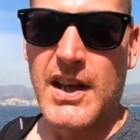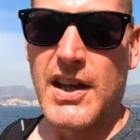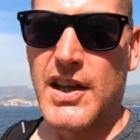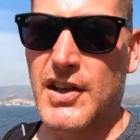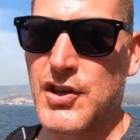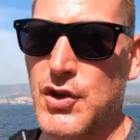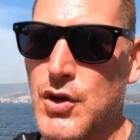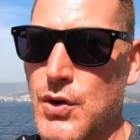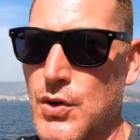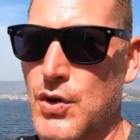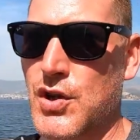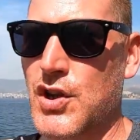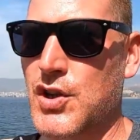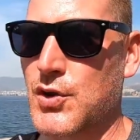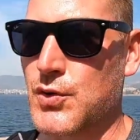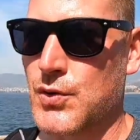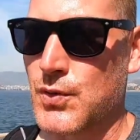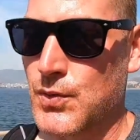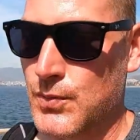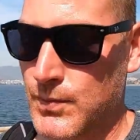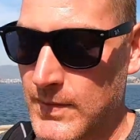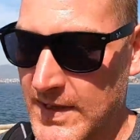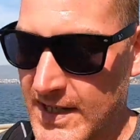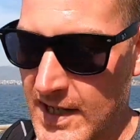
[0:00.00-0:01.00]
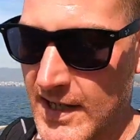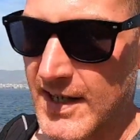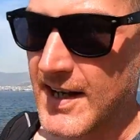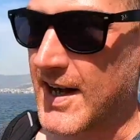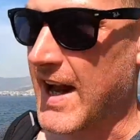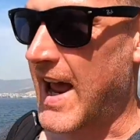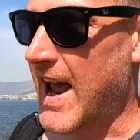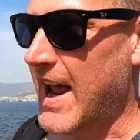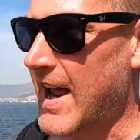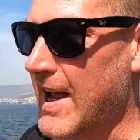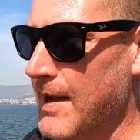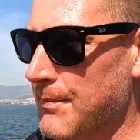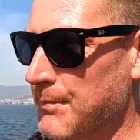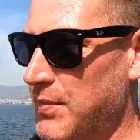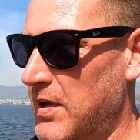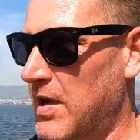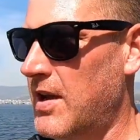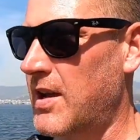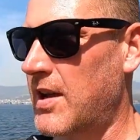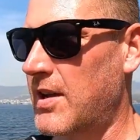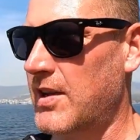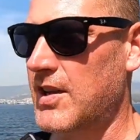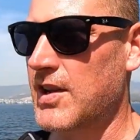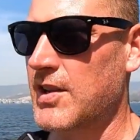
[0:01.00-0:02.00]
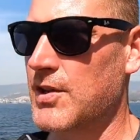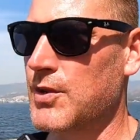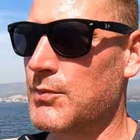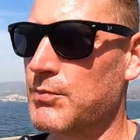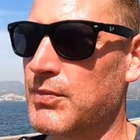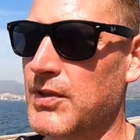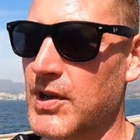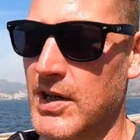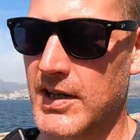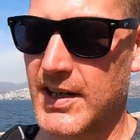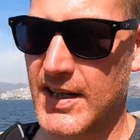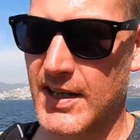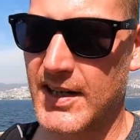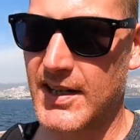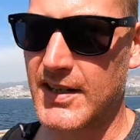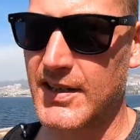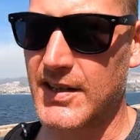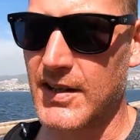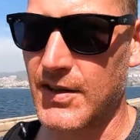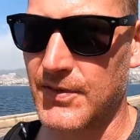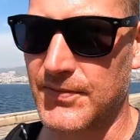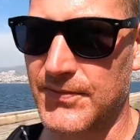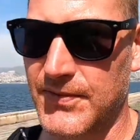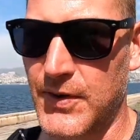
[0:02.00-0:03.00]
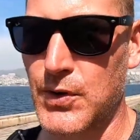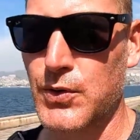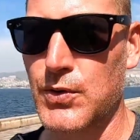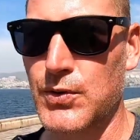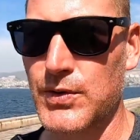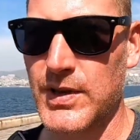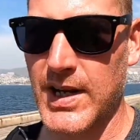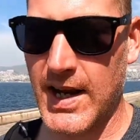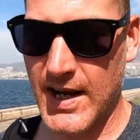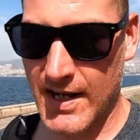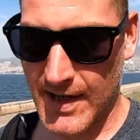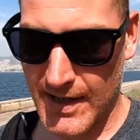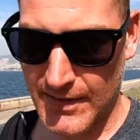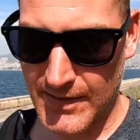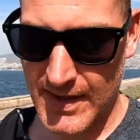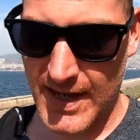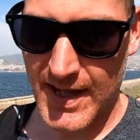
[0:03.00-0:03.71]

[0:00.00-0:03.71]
you get an app, you plug it into your phone, and